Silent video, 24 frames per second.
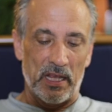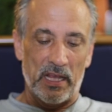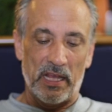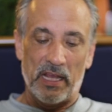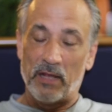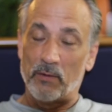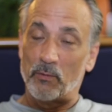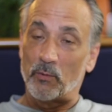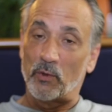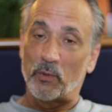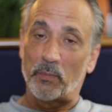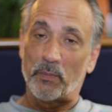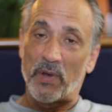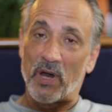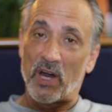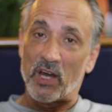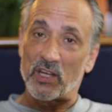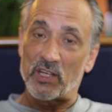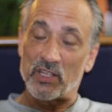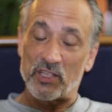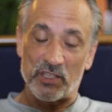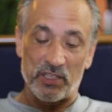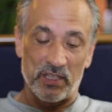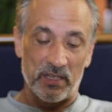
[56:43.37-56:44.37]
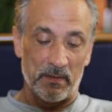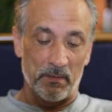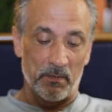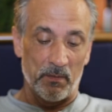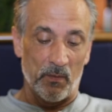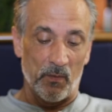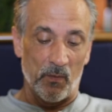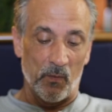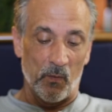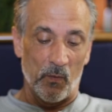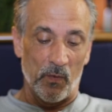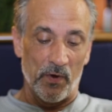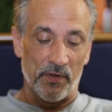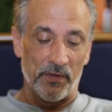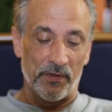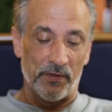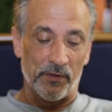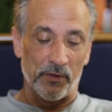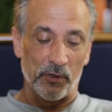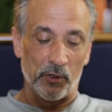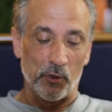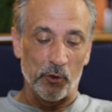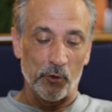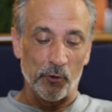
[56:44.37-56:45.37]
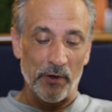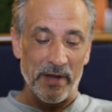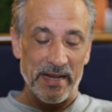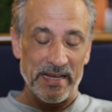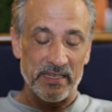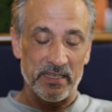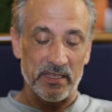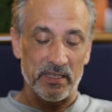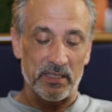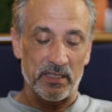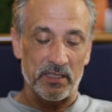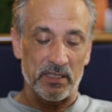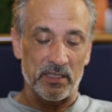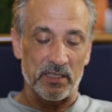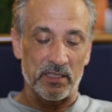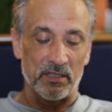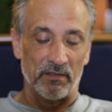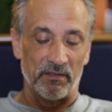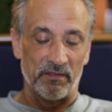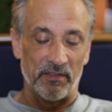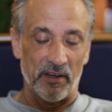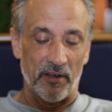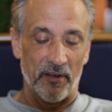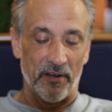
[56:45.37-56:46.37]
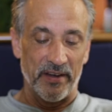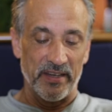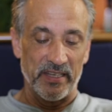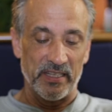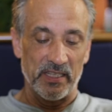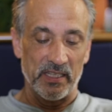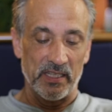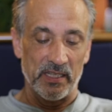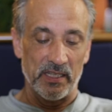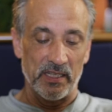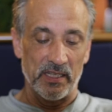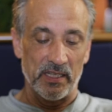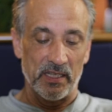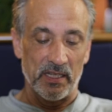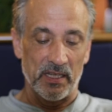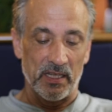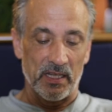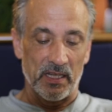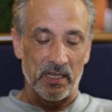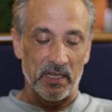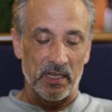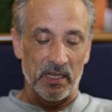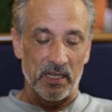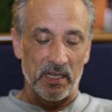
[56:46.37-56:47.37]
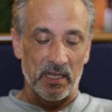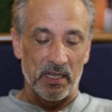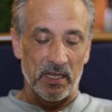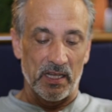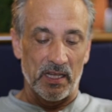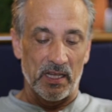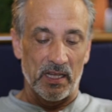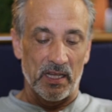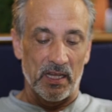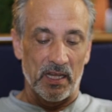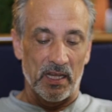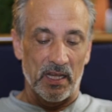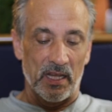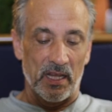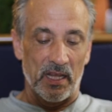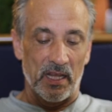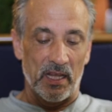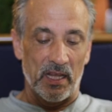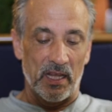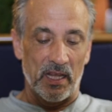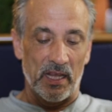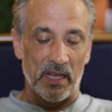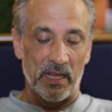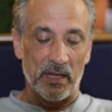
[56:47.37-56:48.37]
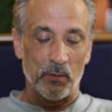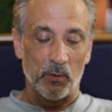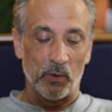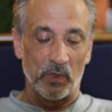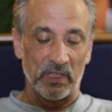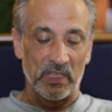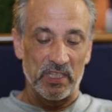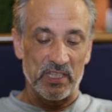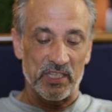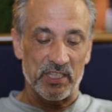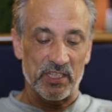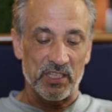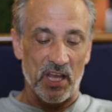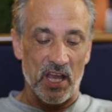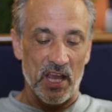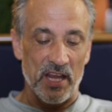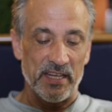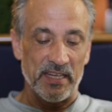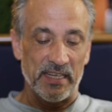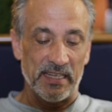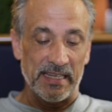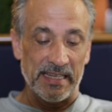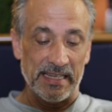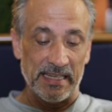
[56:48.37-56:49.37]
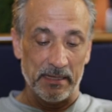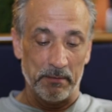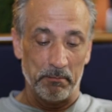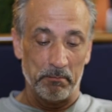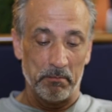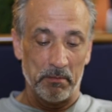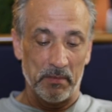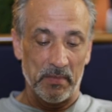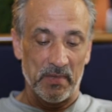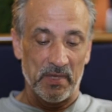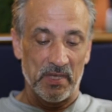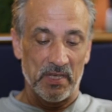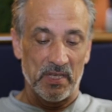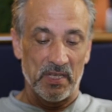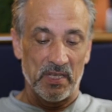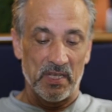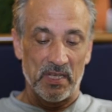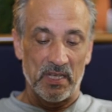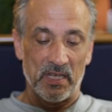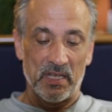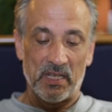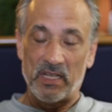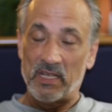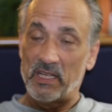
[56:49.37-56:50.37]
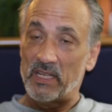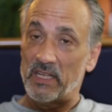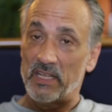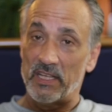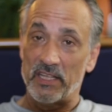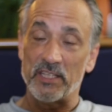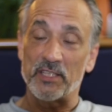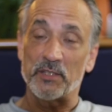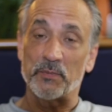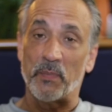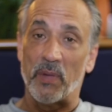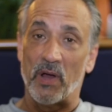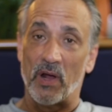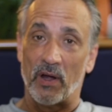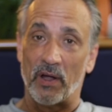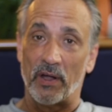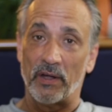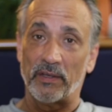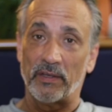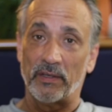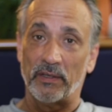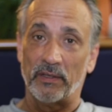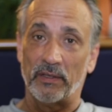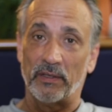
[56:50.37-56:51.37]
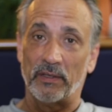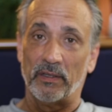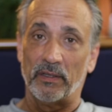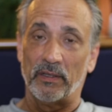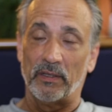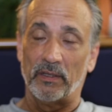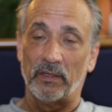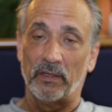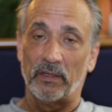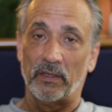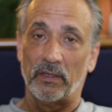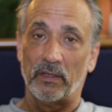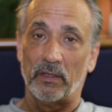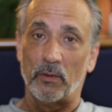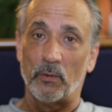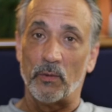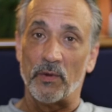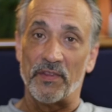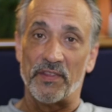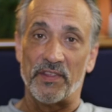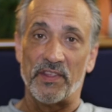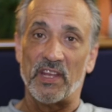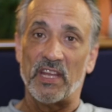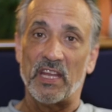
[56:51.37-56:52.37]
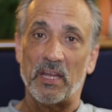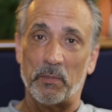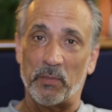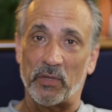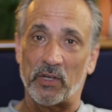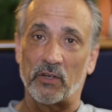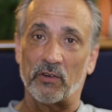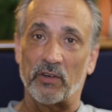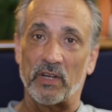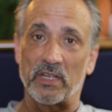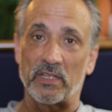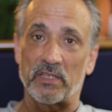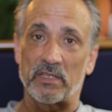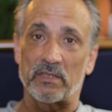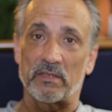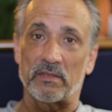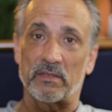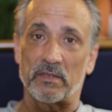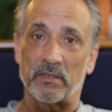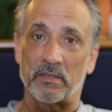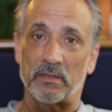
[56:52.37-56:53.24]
and will punish him with the greatest severity, and will assign him his part with the hypocrites.